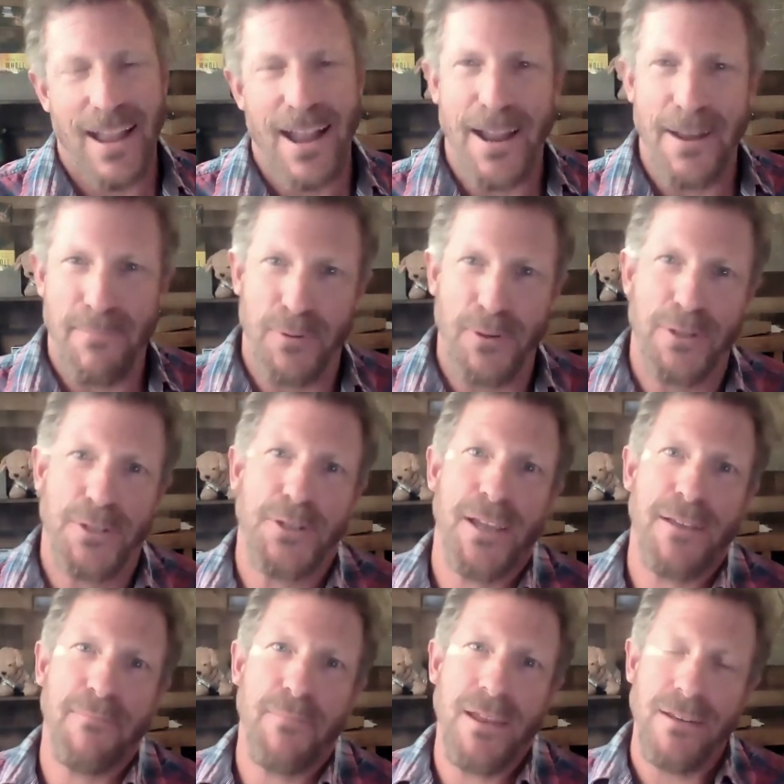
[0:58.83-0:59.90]
I
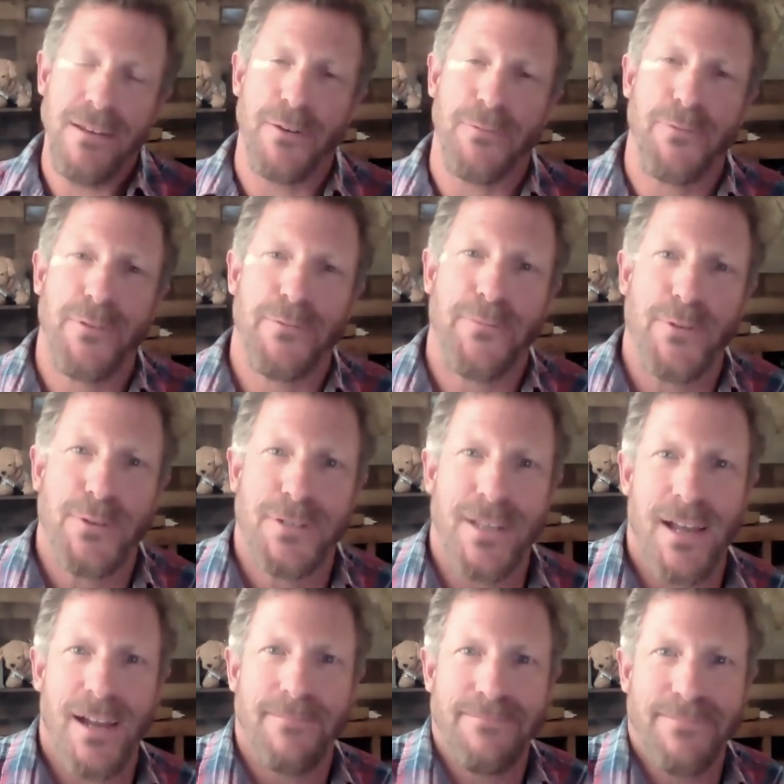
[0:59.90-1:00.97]
appreciate being here for the first
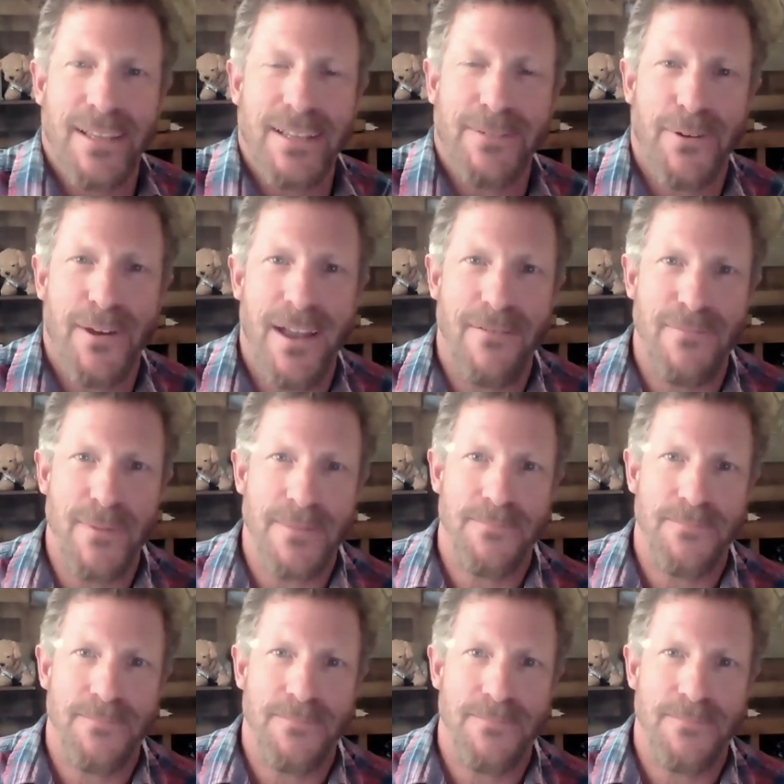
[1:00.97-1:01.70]
time. Thanks for having me.